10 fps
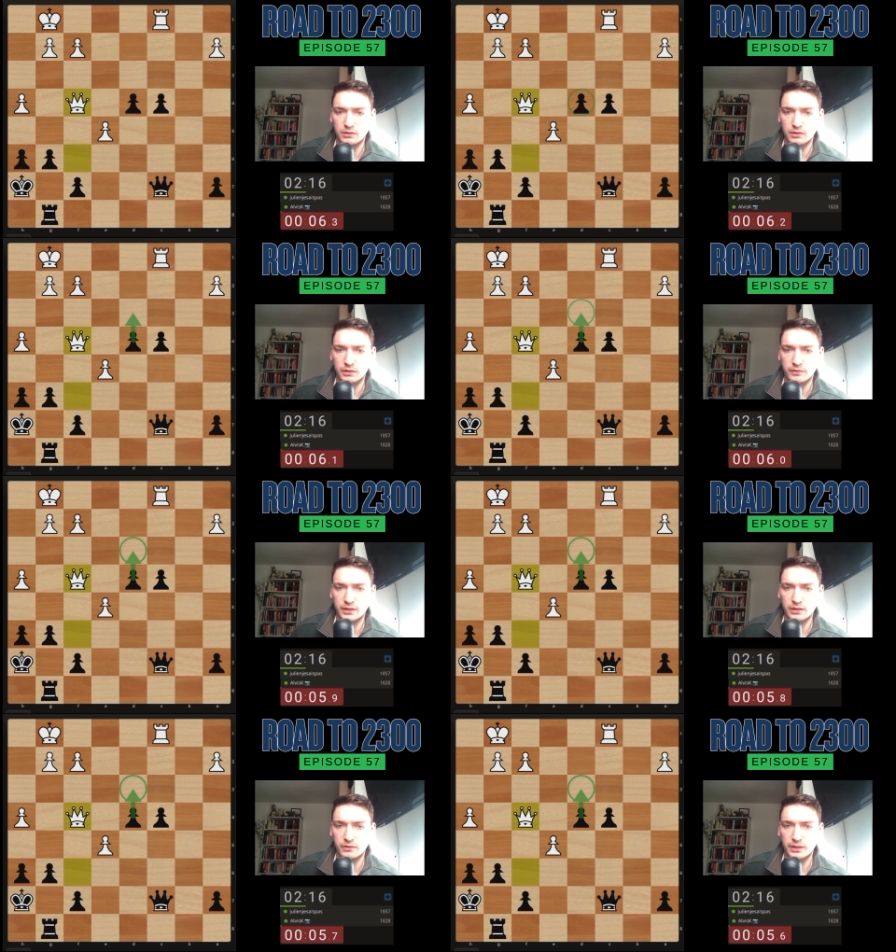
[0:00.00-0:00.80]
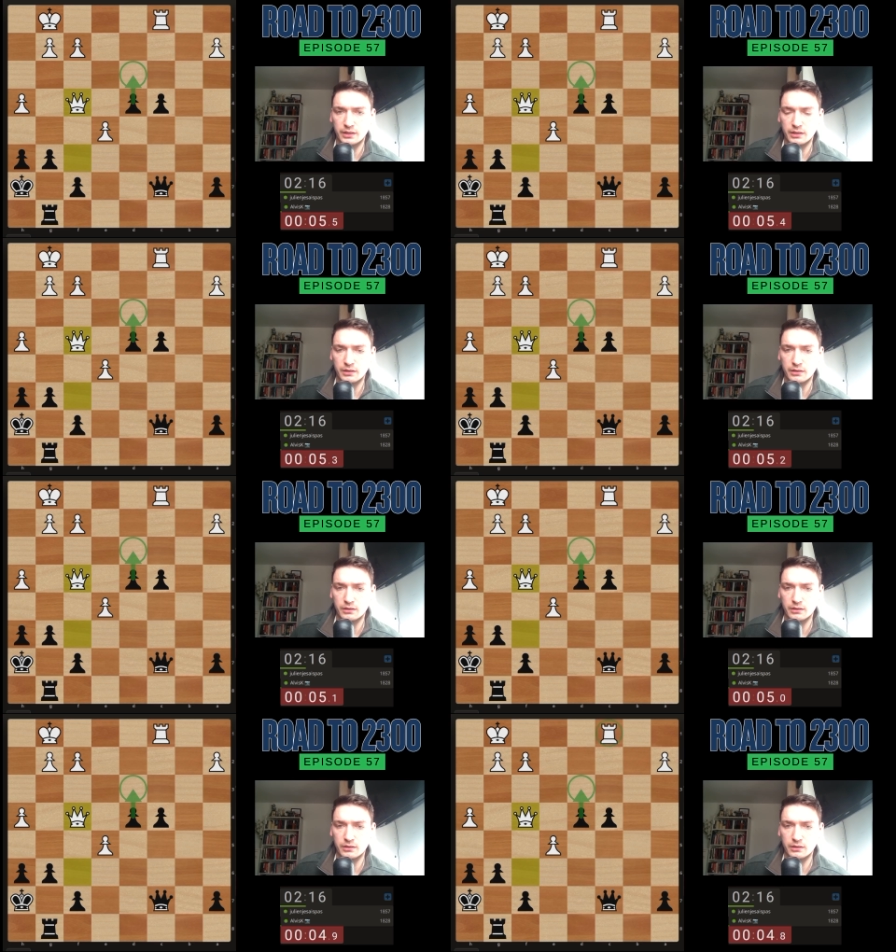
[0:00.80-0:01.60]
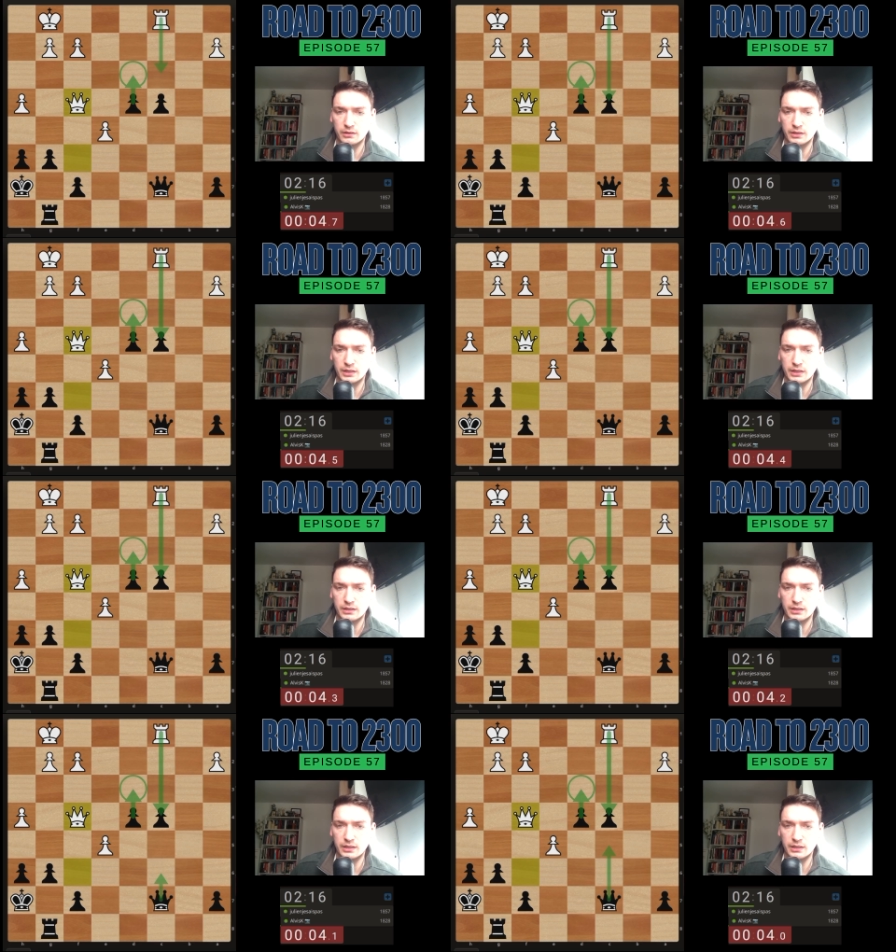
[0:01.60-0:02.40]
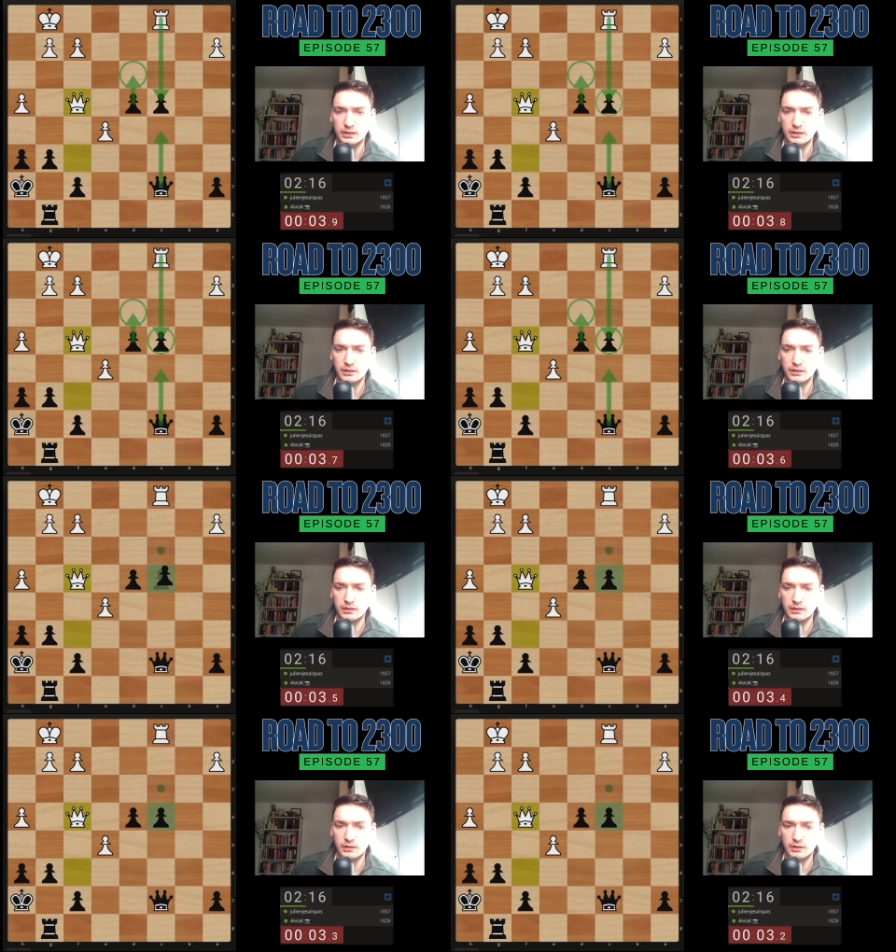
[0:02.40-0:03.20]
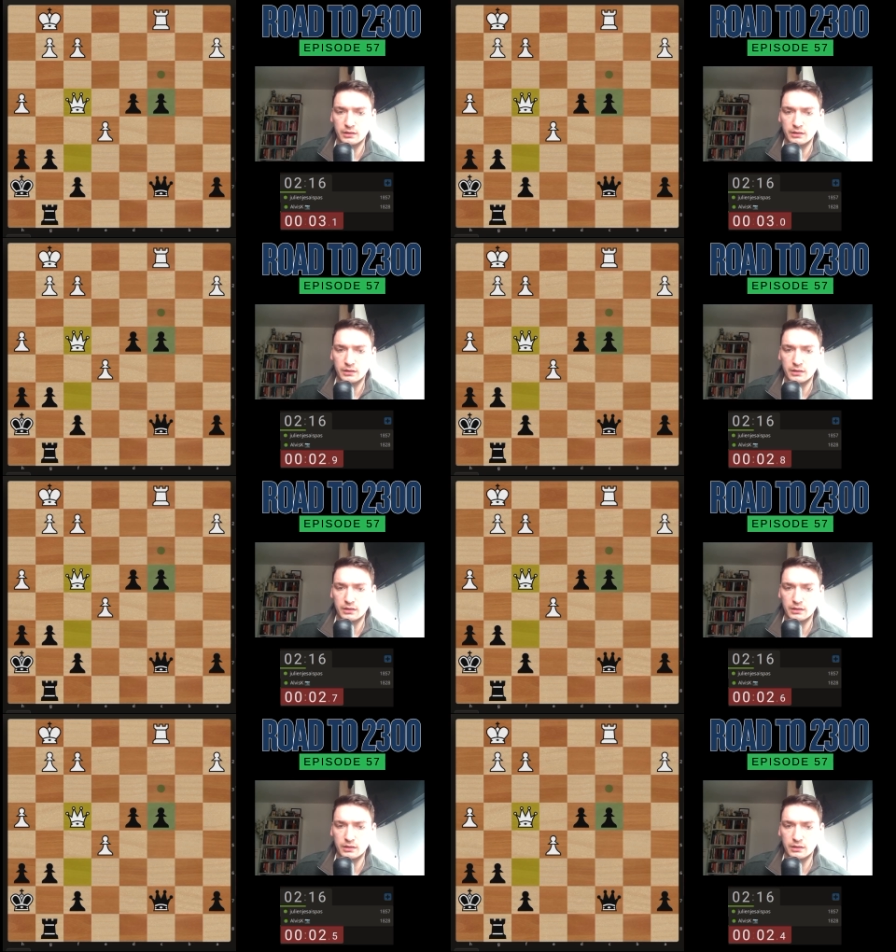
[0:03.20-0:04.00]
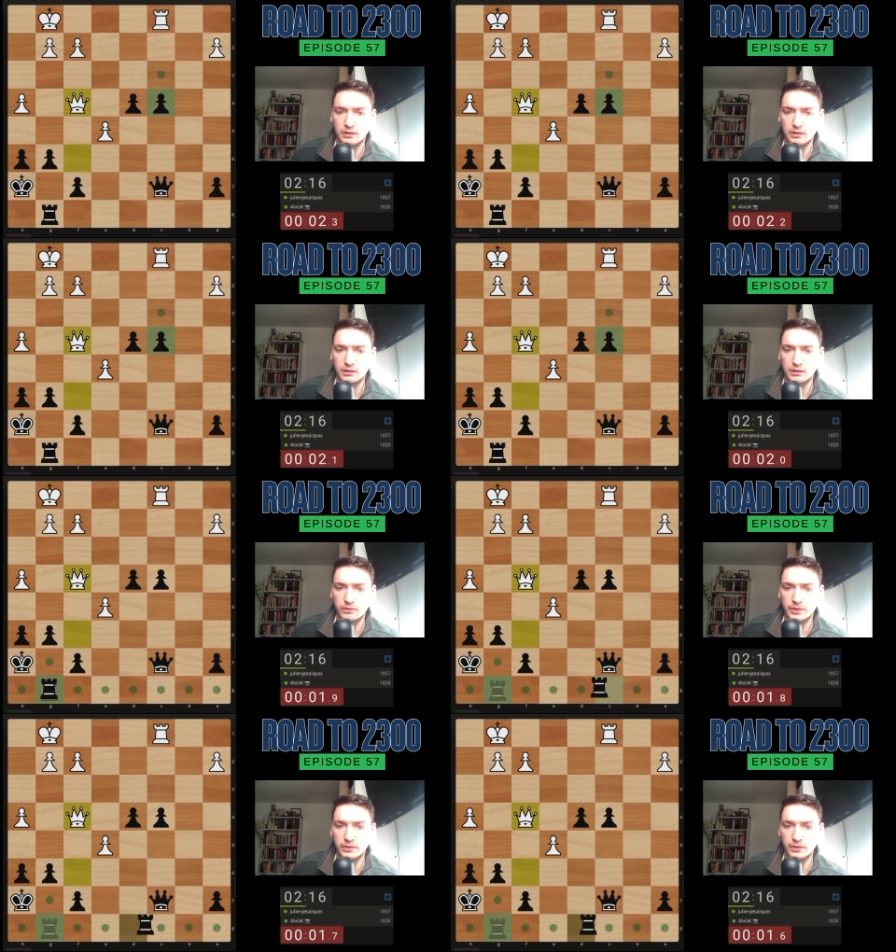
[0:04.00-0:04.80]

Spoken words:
If I go here, he takes... Wait.